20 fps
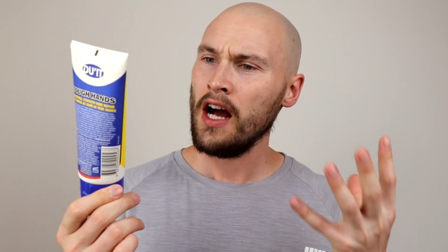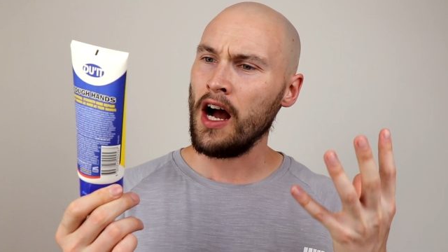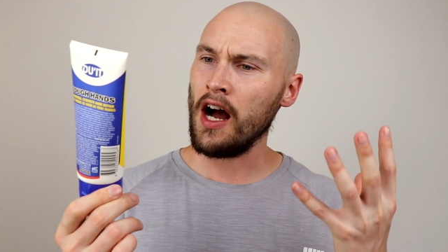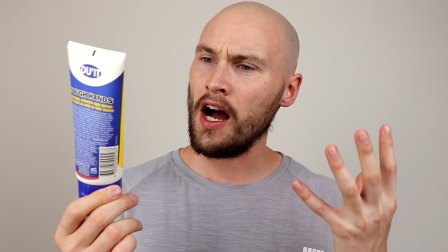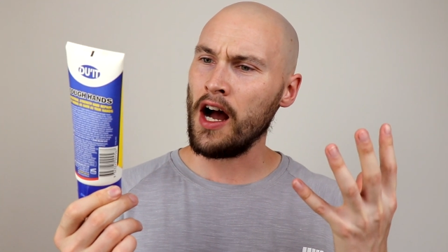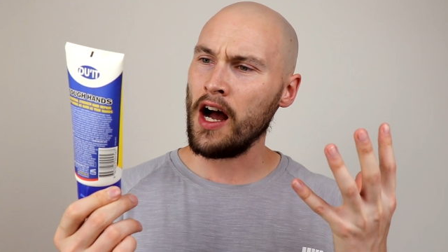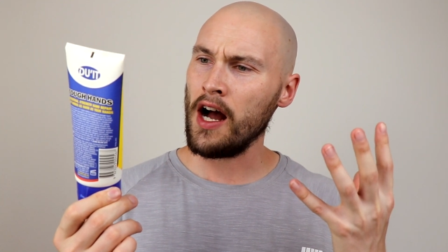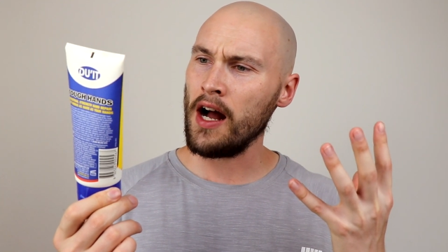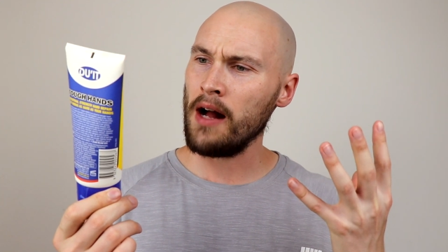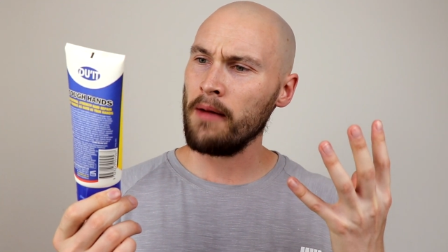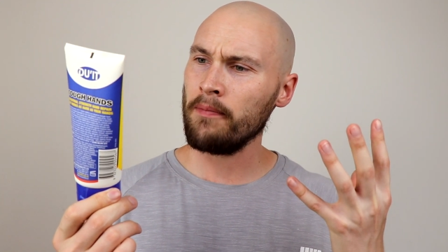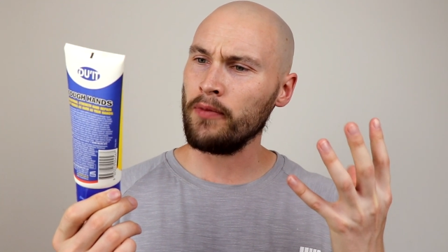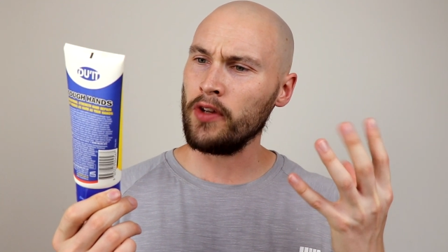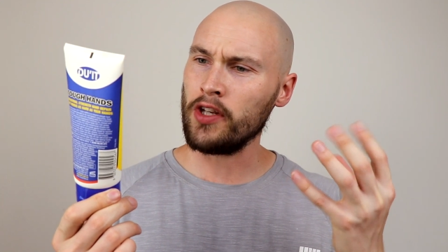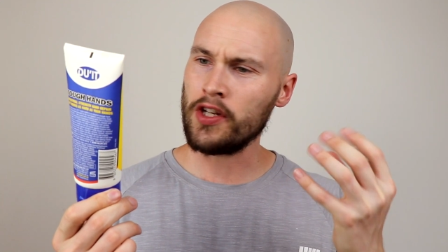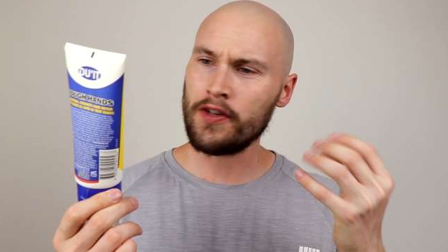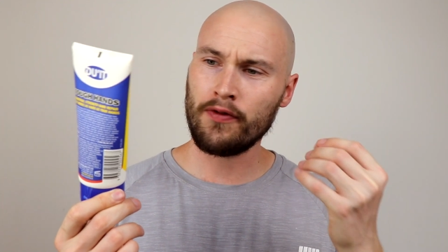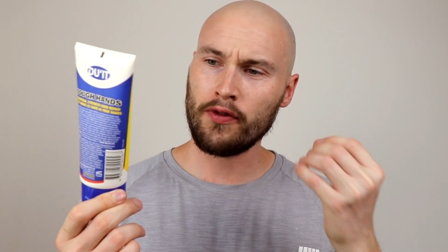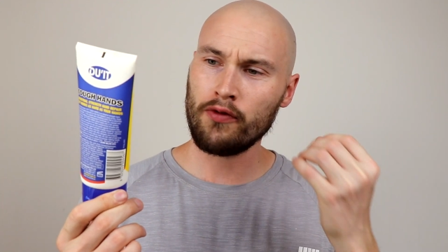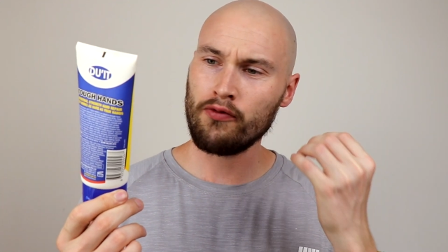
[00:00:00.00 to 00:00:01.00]

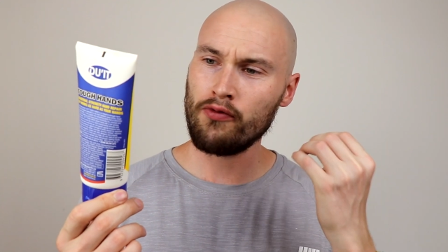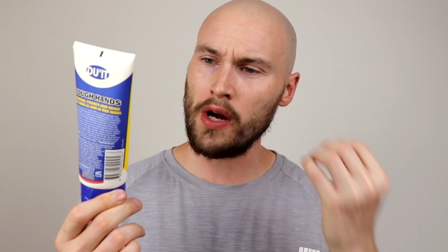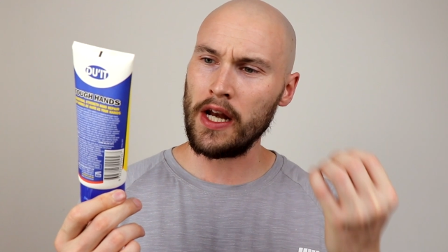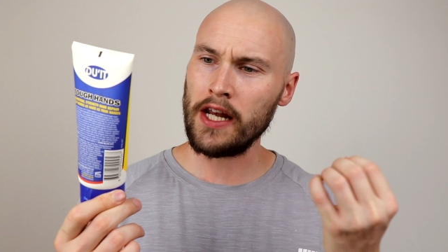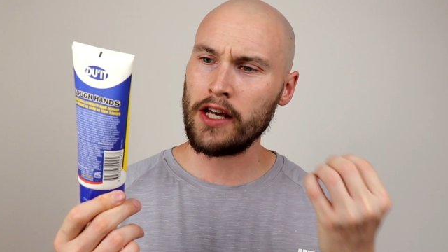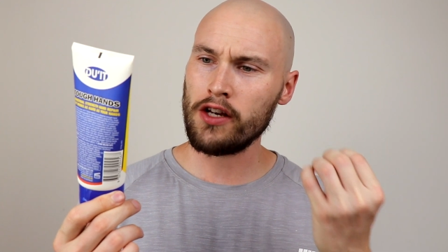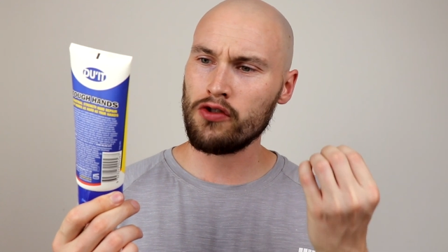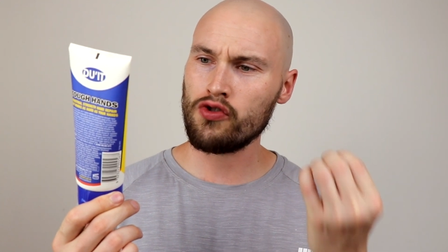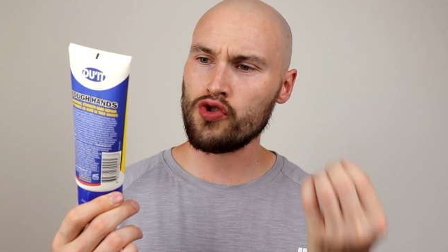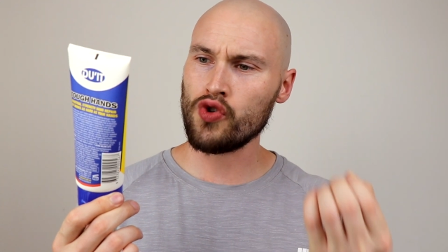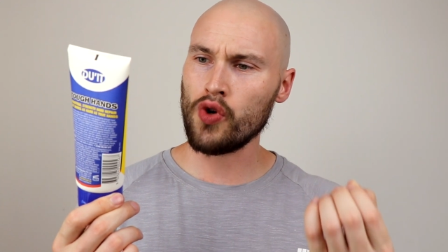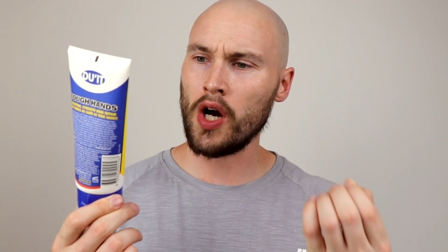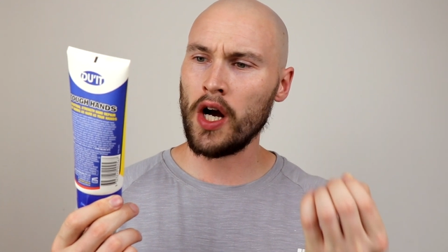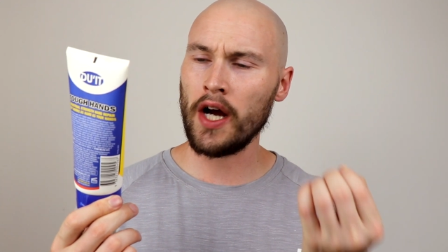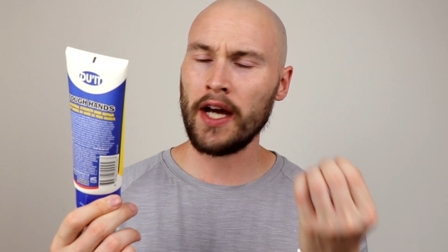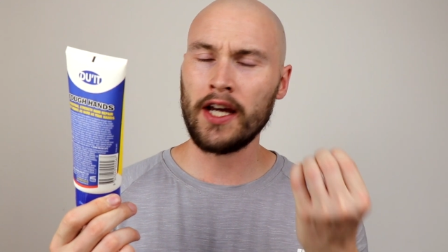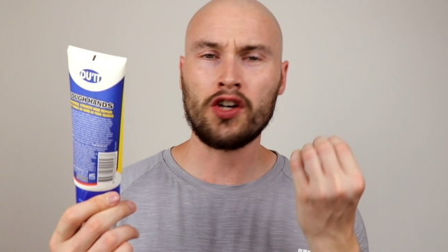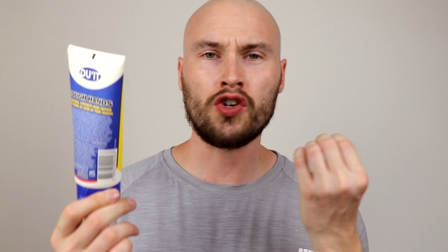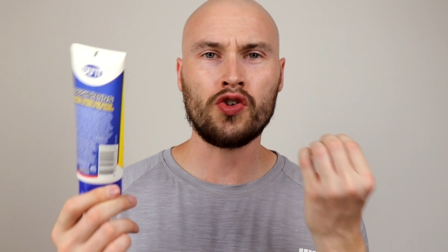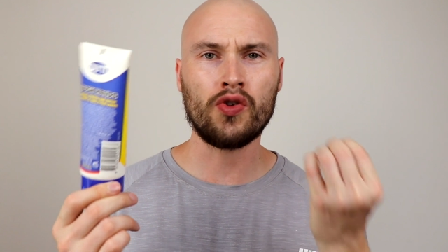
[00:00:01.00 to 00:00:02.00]
It's for really
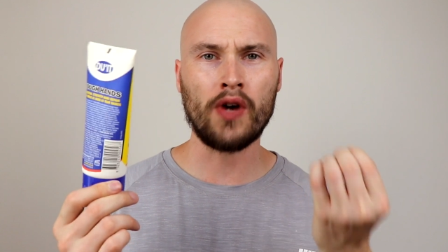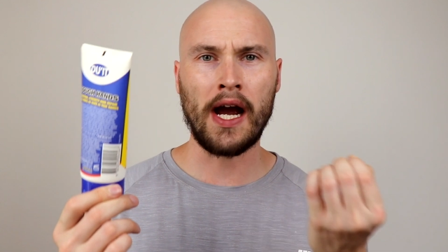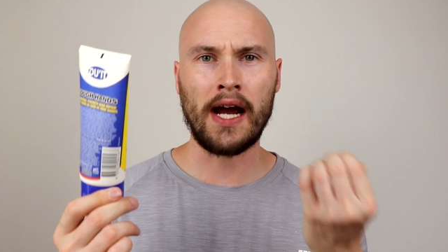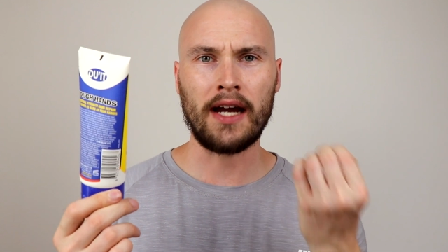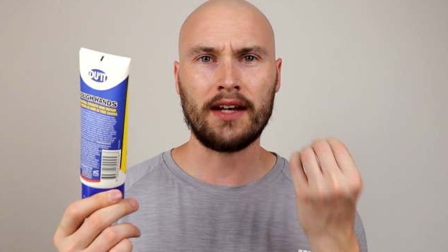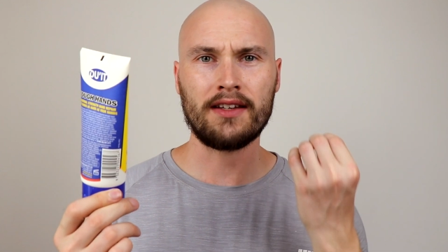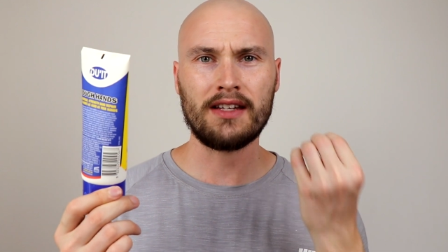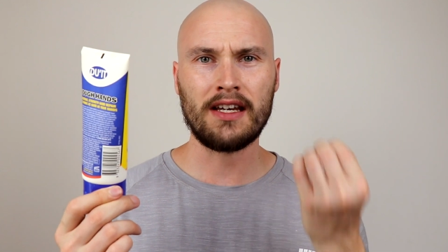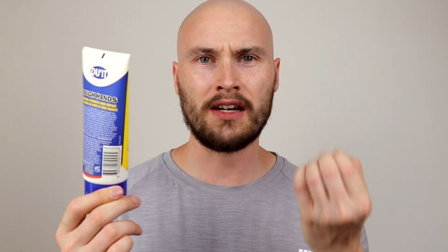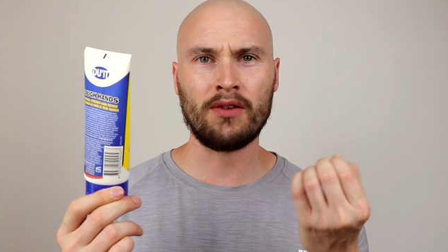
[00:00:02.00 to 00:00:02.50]
dry, cracked,